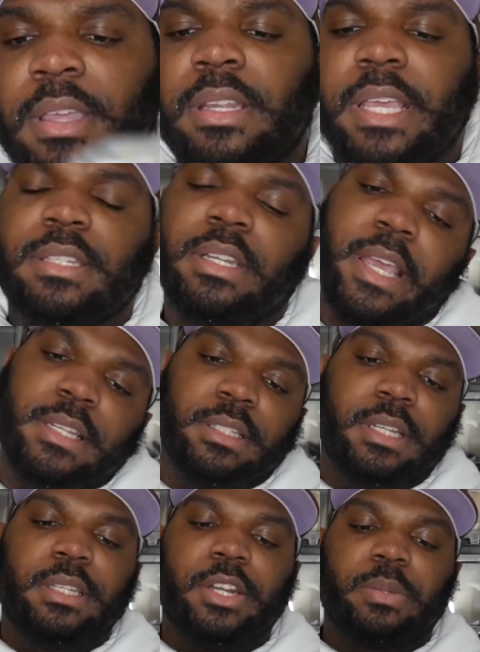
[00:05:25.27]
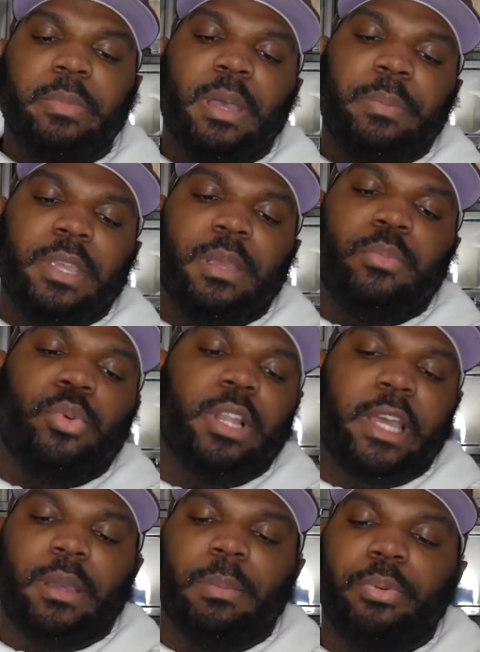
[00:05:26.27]
that's a nice little touch in my opinion, more
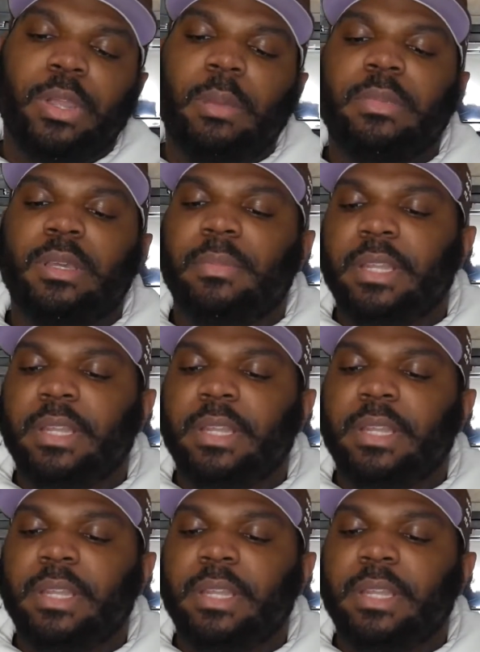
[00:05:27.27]
like a premium